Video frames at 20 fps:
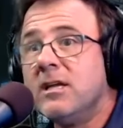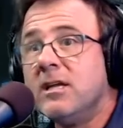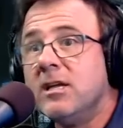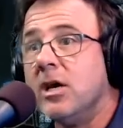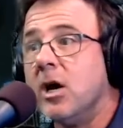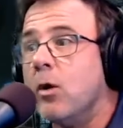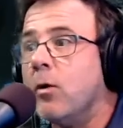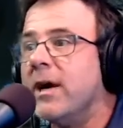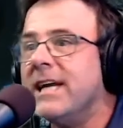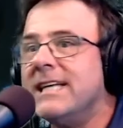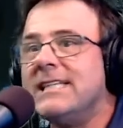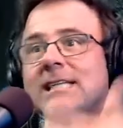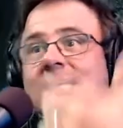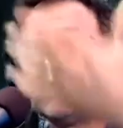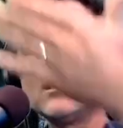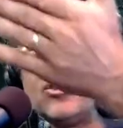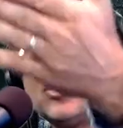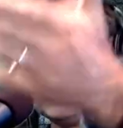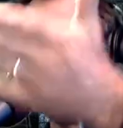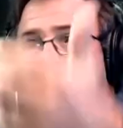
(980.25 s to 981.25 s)

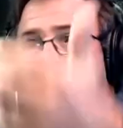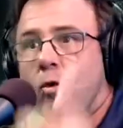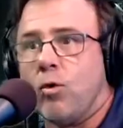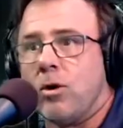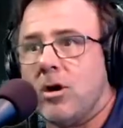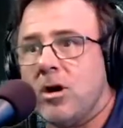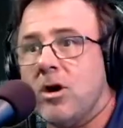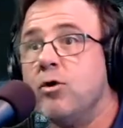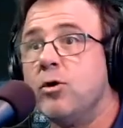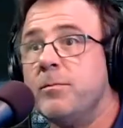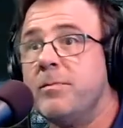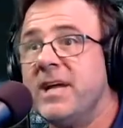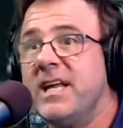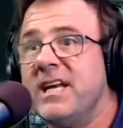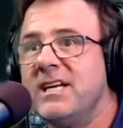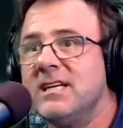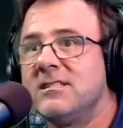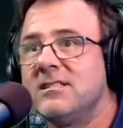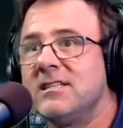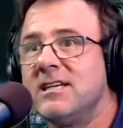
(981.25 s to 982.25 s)
addiction or
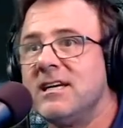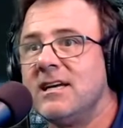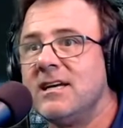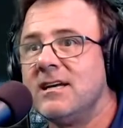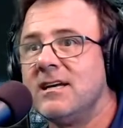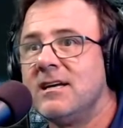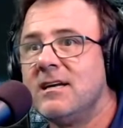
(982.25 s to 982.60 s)
codependency.